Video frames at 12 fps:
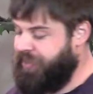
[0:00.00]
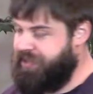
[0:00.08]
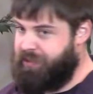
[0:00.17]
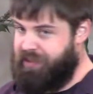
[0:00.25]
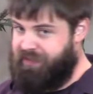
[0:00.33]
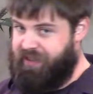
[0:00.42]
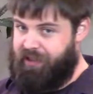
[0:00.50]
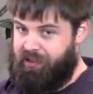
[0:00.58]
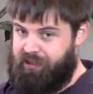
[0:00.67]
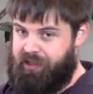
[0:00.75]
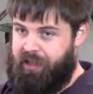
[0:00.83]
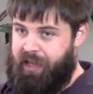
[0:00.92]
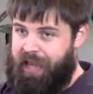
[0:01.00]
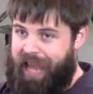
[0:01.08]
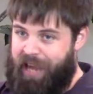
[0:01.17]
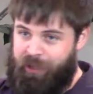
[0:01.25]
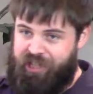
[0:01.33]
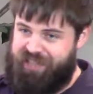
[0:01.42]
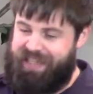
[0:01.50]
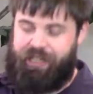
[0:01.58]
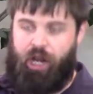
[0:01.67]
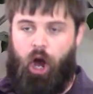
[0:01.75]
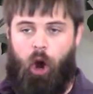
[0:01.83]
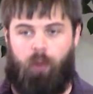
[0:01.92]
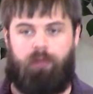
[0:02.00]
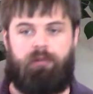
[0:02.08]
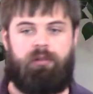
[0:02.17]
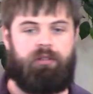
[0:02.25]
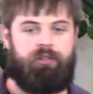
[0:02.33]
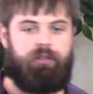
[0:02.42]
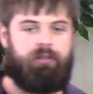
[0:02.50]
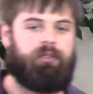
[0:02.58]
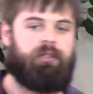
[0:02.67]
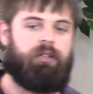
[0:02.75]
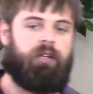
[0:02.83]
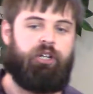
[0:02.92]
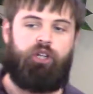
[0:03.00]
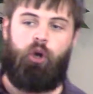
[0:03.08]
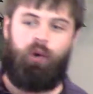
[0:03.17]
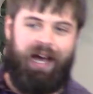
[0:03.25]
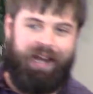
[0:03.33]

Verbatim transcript: is revealed, and we just say, No. No, God,